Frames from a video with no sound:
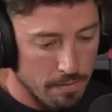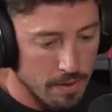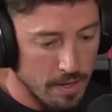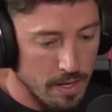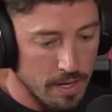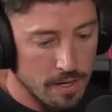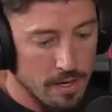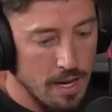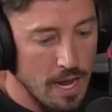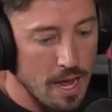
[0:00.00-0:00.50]

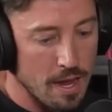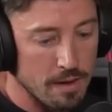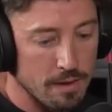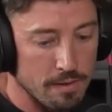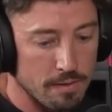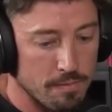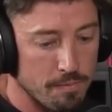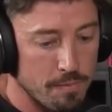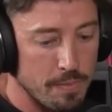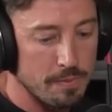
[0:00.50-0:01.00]
And,
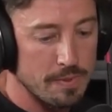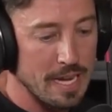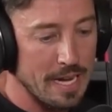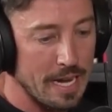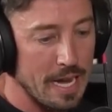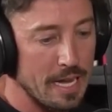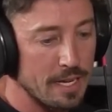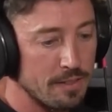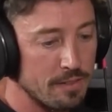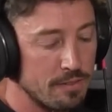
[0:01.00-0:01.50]
and,
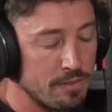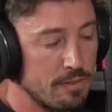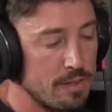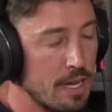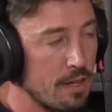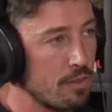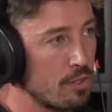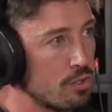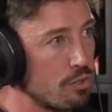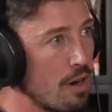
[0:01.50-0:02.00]
decades
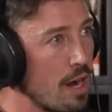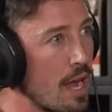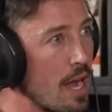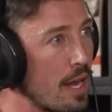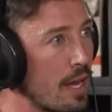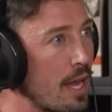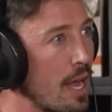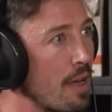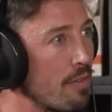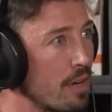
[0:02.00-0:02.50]
down the
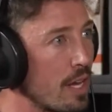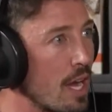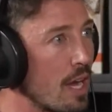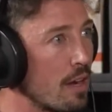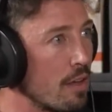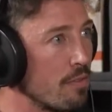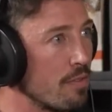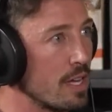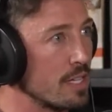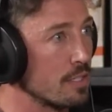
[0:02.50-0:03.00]
track have a
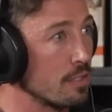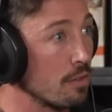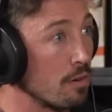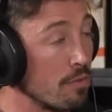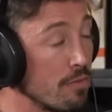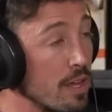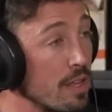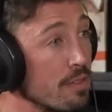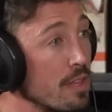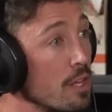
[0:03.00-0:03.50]
cardiovascular
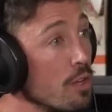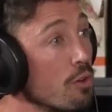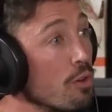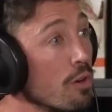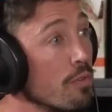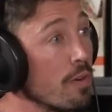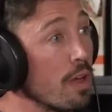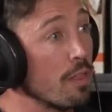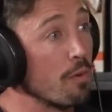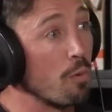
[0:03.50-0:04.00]
event that you could
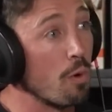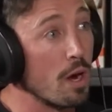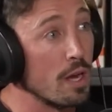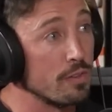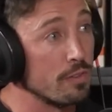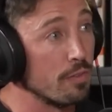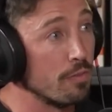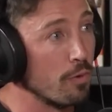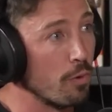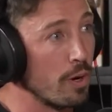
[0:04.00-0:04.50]
have
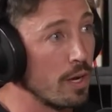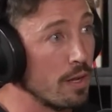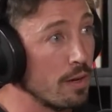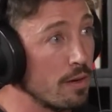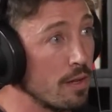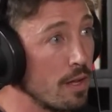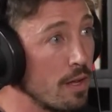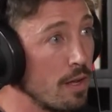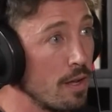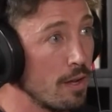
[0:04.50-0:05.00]
otherwise
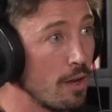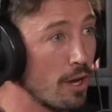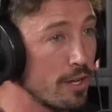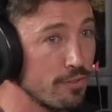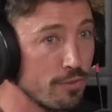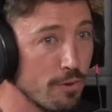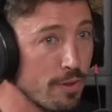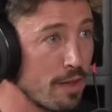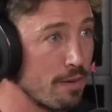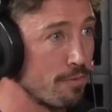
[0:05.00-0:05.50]
avoided. I
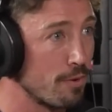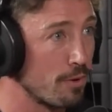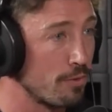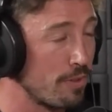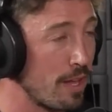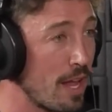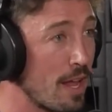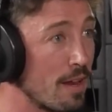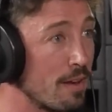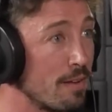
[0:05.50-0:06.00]
saw that
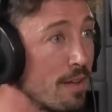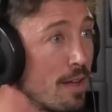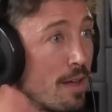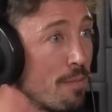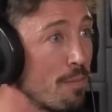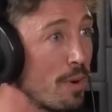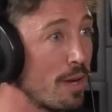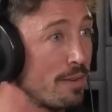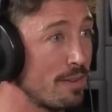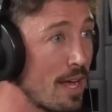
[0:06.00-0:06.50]
firsthand.
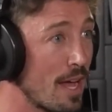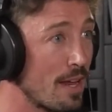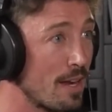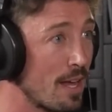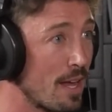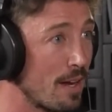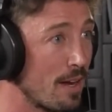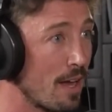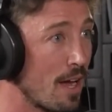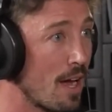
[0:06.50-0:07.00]
My dad
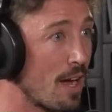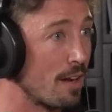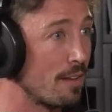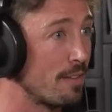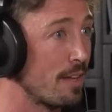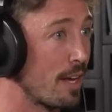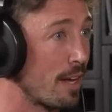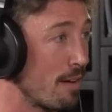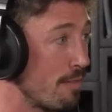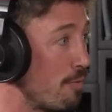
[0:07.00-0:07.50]
had a heart
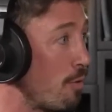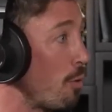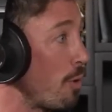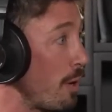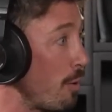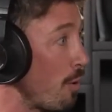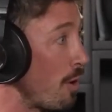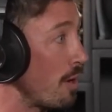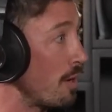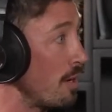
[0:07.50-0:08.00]
attack at
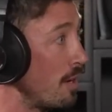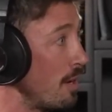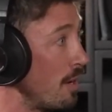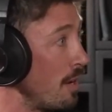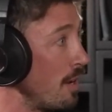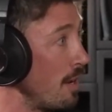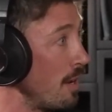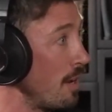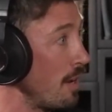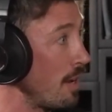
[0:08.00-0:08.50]
41.
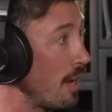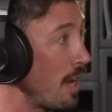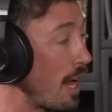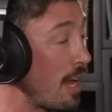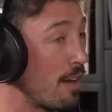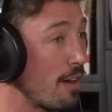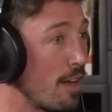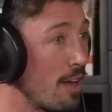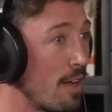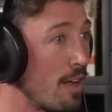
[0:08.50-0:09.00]
Mm.
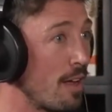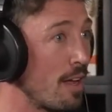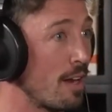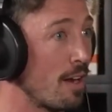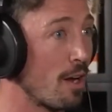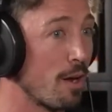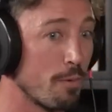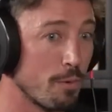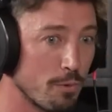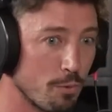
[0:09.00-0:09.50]
And and
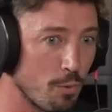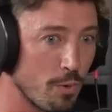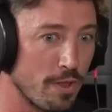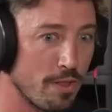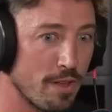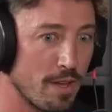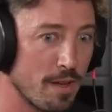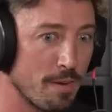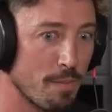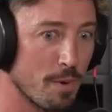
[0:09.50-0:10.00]
I was with
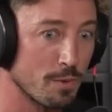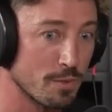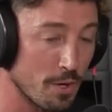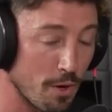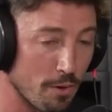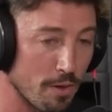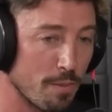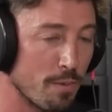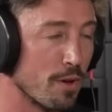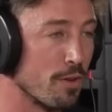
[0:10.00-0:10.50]
him. I was the
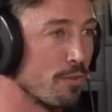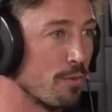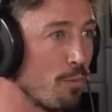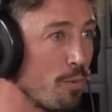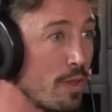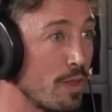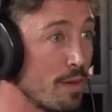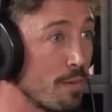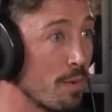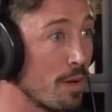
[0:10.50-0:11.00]
only person
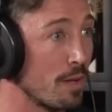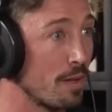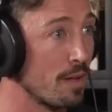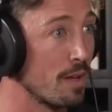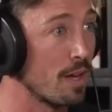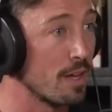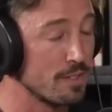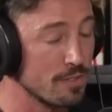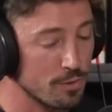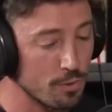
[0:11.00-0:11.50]
with him. I,
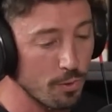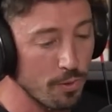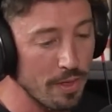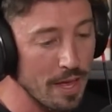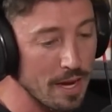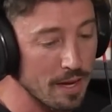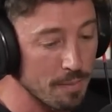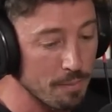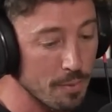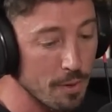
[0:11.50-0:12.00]
I saw
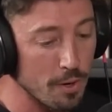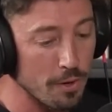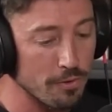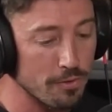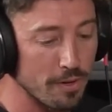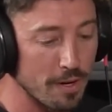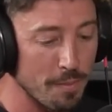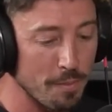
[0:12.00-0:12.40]
that in person.